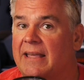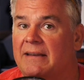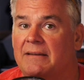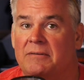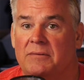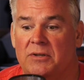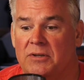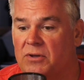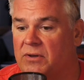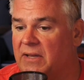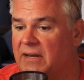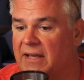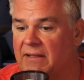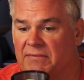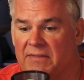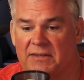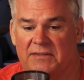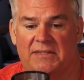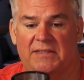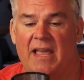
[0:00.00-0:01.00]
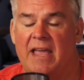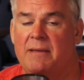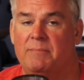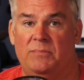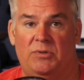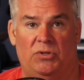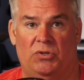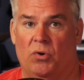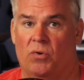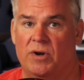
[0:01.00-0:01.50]
and you can get the
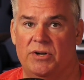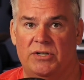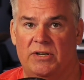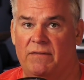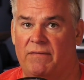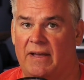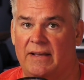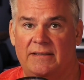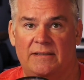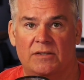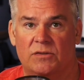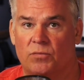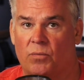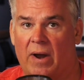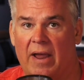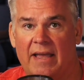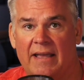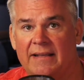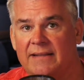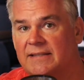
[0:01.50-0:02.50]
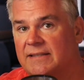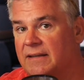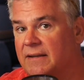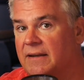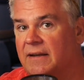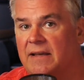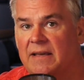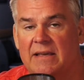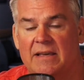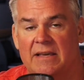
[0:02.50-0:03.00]
same storage devices, RAIDs,
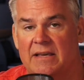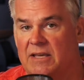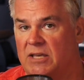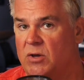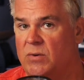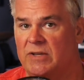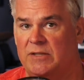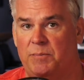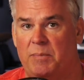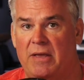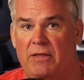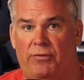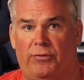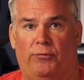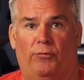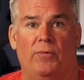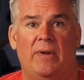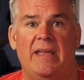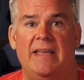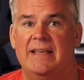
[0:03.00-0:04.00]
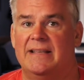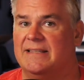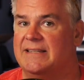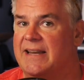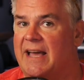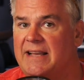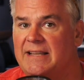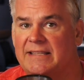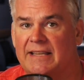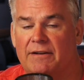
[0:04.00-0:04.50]
and USB 3 is
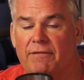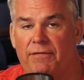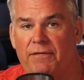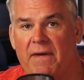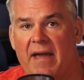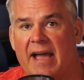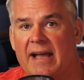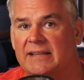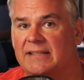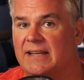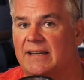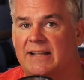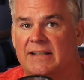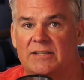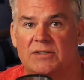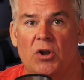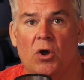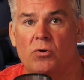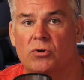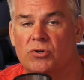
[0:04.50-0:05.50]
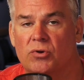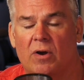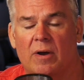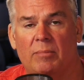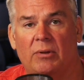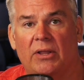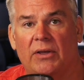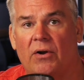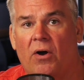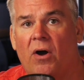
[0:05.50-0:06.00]
nice and fast. And it's no
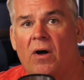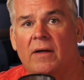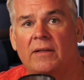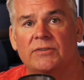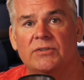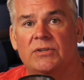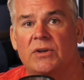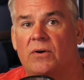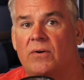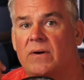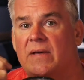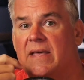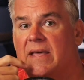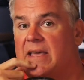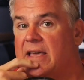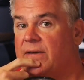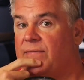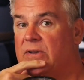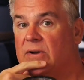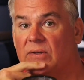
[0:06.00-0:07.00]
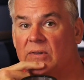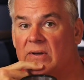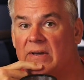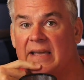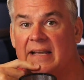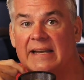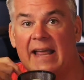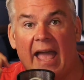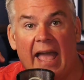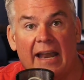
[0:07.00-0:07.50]
trouble at all. So if you're
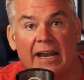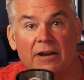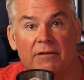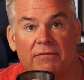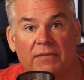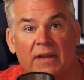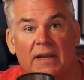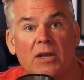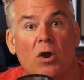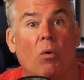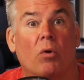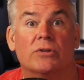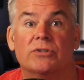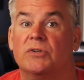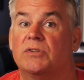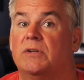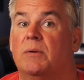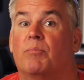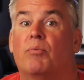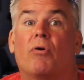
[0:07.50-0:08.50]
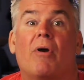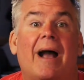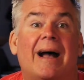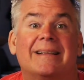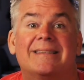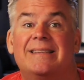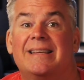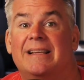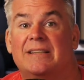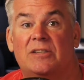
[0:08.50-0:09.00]
looking to edit video or just to
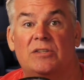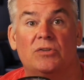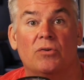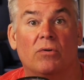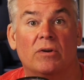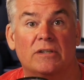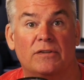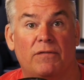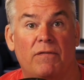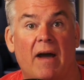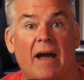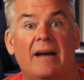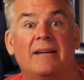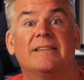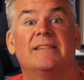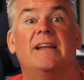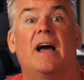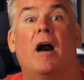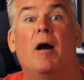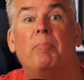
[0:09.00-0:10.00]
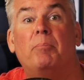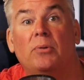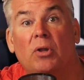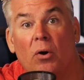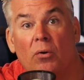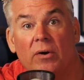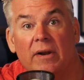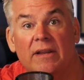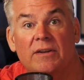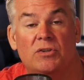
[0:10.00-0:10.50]
process source files to
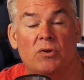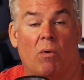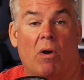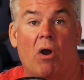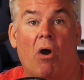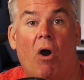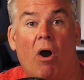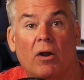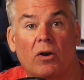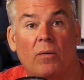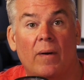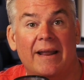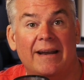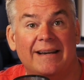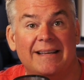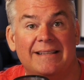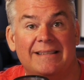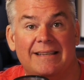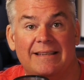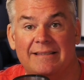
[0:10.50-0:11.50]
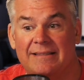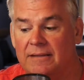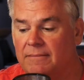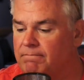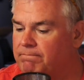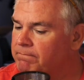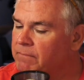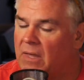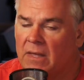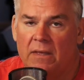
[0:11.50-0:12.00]
upload into our auto editing
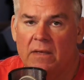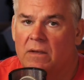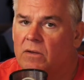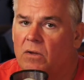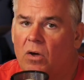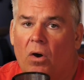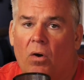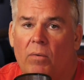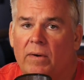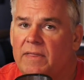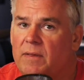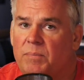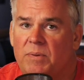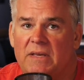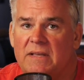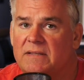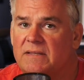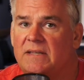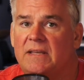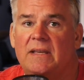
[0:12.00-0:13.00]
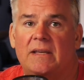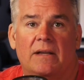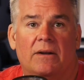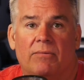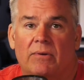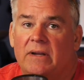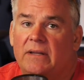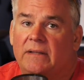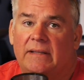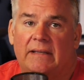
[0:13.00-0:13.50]
system, go with a
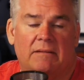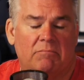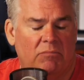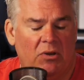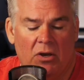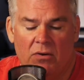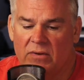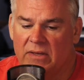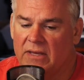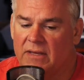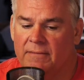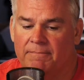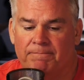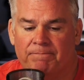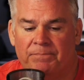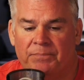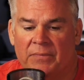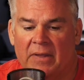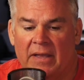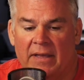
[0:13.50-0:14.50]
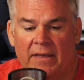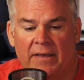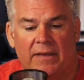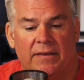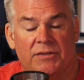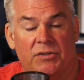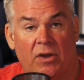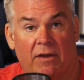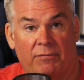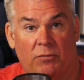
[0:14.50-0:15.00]
PC, really, no kidding.
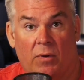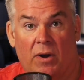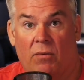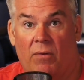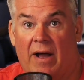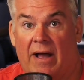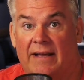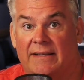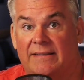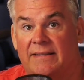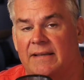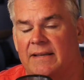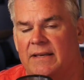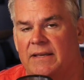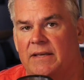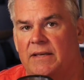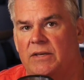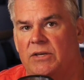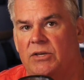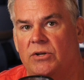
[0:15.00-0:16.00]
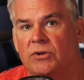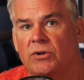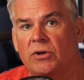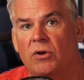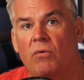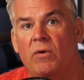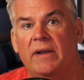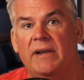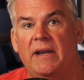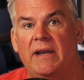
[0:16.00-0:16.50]
Software-wise, you're
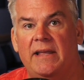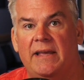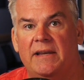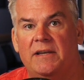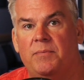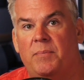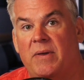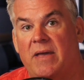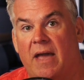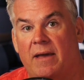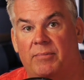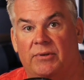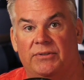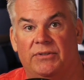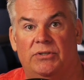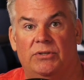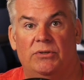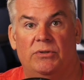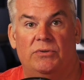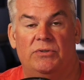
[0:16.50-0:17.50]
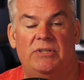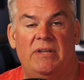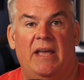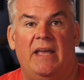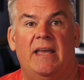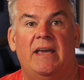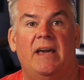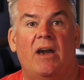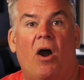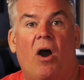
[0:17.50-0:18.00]
going to need to be able to
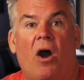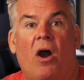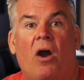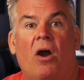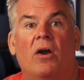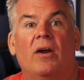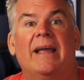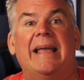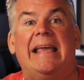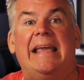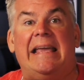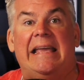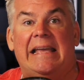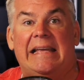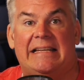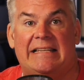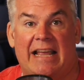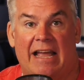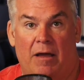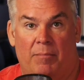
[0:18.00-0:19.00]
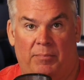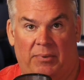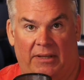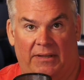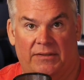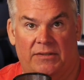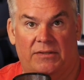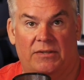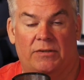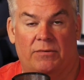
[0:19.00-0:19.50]
take our
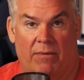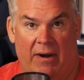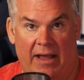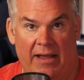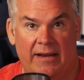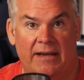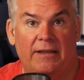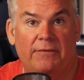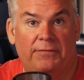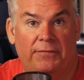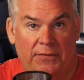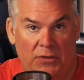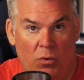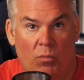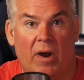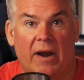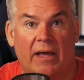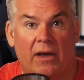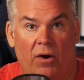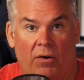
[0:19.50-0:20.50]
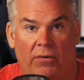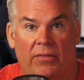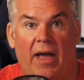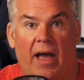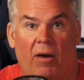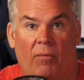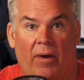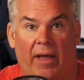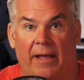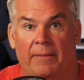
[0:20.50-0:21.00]
e-templates, right? If you want to go
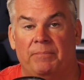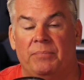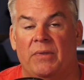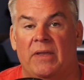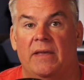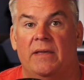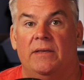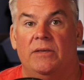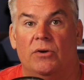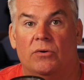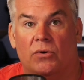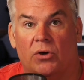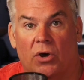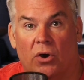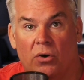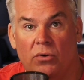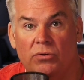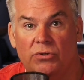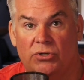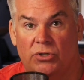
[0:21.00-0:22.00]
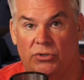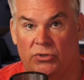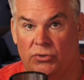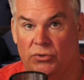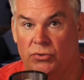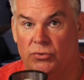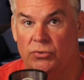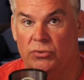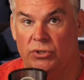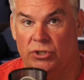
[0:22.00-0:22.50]
that way, you'll go
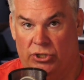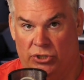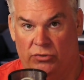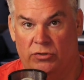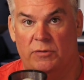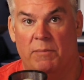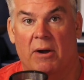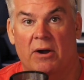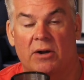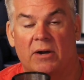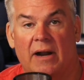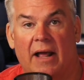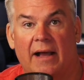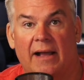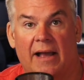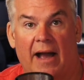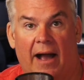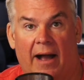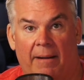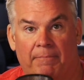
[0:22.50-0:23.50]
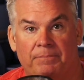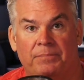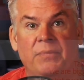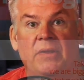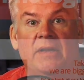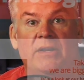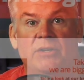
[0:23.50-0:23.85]
to ShootSmarter.com,